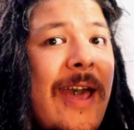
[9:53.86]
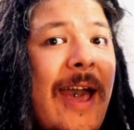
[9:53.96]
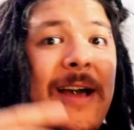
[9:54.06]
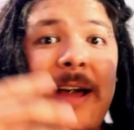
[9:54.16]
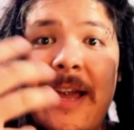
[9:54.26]

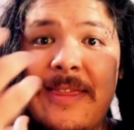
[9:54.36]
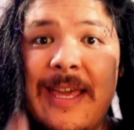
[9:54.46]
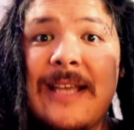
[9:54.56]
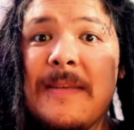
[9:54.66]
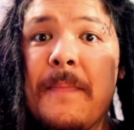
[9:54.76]
I think
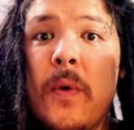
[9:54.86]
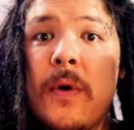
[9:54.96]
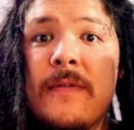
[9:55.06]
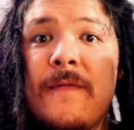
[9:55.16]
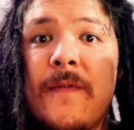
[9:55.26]
it's
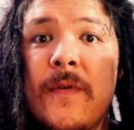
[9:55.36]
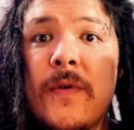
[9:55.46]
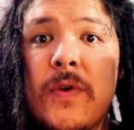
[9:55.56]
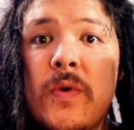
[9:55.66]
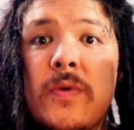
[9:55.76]
important for
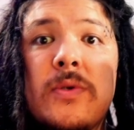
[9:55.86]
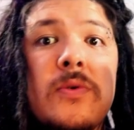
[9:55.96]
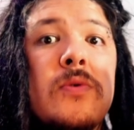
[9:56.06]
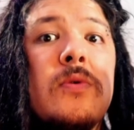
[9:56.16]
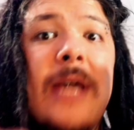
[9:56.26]
you
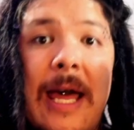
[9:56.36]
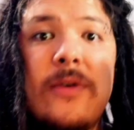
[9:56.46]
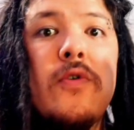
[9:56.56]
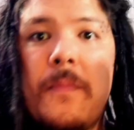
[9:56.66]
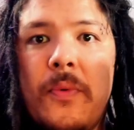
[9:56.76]
to gather
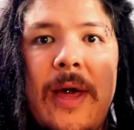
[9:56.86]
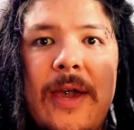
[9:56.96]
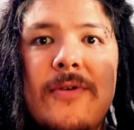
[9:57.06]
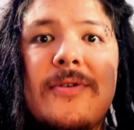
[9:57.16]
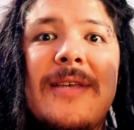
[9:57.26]
your
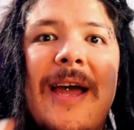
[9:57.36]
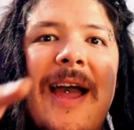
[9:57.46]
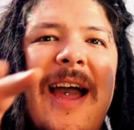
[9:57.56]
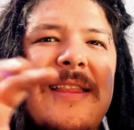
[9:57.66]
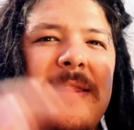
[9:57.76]
players
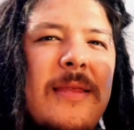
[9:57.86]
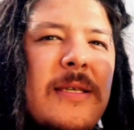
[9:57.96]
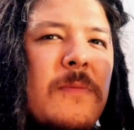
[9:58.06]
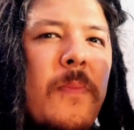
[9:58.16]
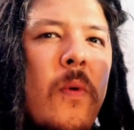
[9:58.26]
at
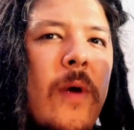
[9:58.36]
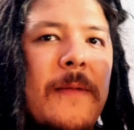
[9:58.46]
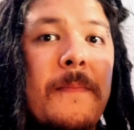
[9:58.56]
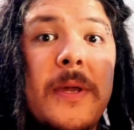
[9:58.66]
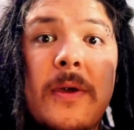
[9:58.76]
this
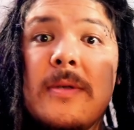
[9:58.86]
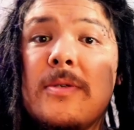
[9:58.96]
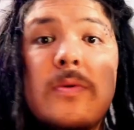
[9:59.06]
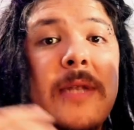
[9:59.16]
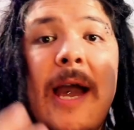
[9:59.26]
point because
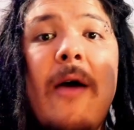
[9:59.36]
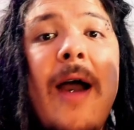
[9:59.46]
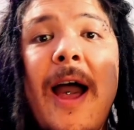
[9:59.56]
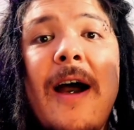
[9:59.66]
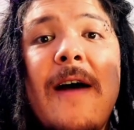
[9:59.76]
you now
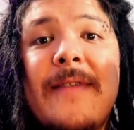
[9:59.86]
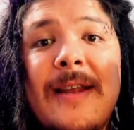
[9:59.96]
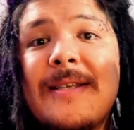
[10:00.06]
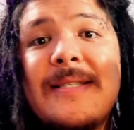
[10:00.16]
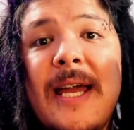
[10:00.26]
have an
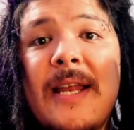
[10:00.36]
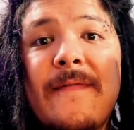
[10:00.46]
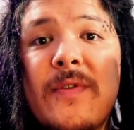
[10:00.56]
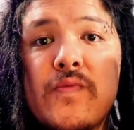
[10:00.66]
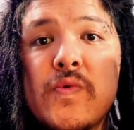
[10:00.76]
understanding of
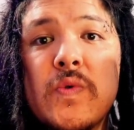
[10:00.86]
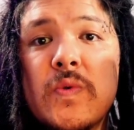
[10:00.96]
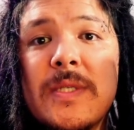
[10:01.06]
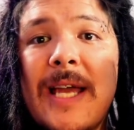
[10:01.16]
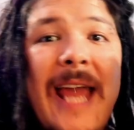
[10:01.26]
the
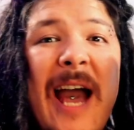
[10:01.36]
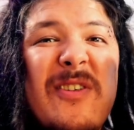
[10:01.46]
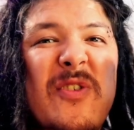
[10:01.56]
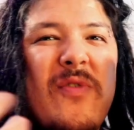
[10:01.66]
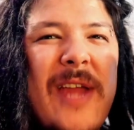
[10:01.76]
rules and how to
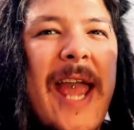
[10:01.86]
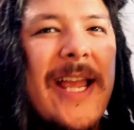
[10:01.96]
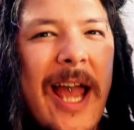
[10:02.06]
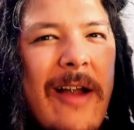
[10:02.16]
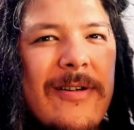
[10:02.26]
create
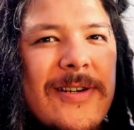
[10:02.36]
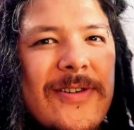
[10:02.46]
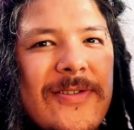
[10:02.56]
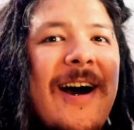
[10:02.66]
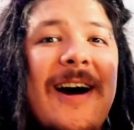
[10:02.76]

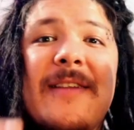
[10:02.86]
characters.